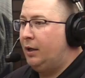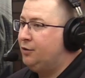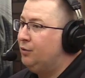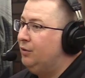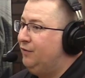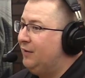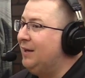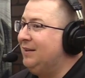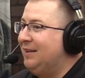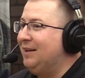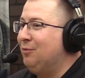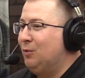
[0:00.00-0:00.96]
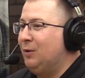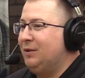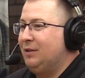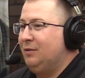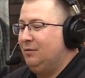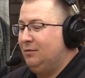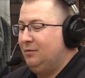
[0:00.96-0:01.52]
I truly find that one, th
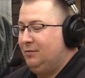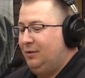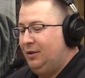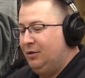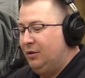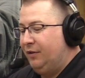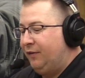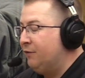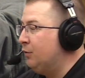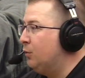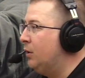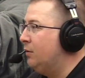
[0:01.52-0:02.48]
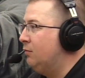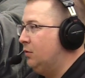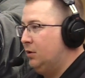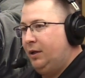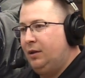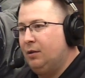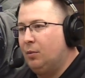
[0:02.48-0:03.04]
you know, if everyone
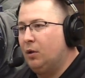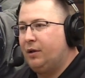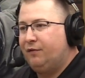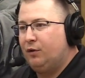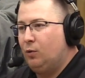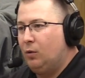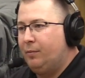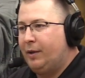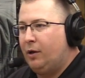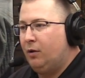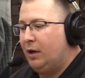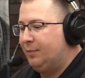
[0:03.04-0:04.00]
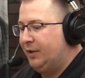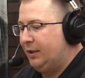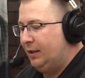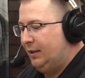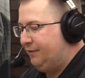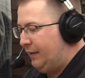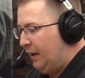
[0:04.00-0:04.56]
were in the market for a one-power optic,
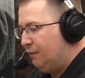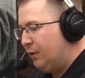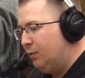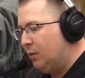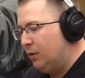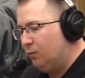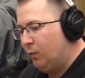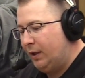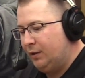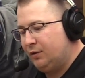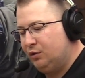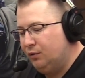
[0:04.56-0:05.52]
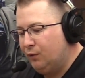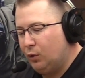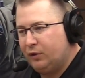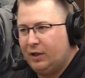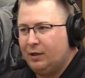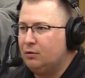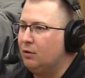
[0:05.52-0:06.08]
and if everyone went to
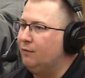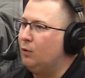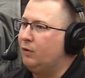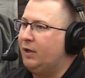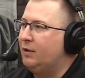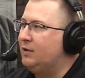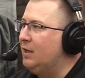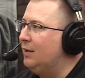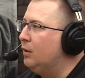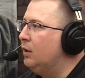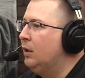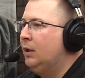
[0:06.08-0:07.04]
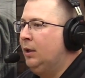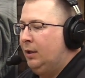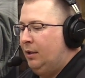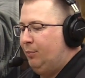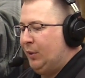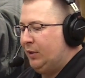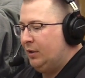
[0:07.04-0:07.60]
Vortex or a Vortex dealer
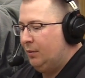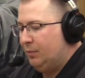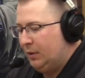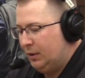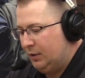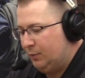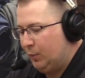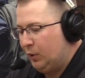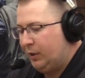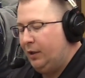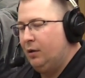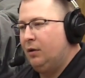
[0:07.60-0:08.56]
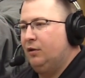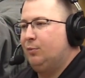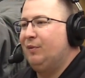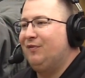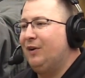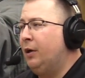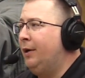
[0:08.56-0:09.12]
and picked up a Spark A R and a
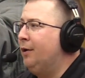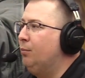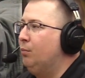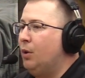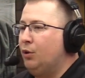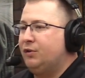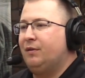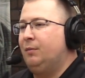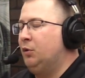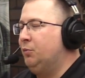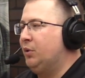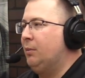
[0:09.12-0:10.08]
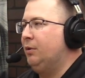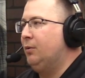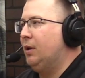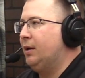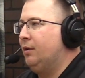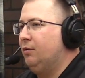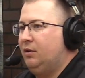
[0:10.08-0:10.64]
Spitfire A R, most of them would probably
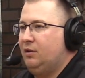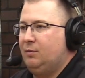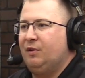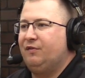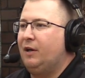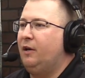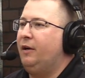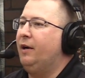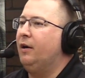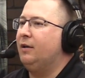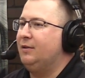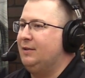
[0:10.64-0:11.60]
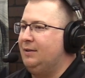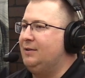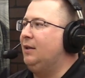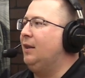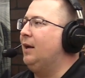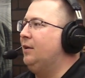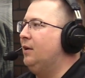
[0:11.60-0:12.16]
walk out with a Spitfire A R because they
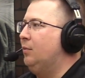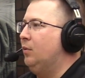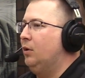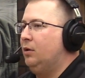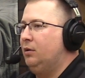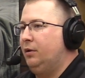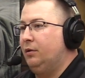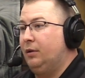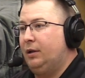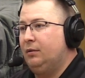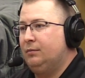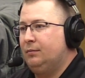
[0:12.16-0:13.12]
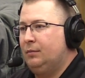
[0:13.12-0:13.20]
see that dot more clearly.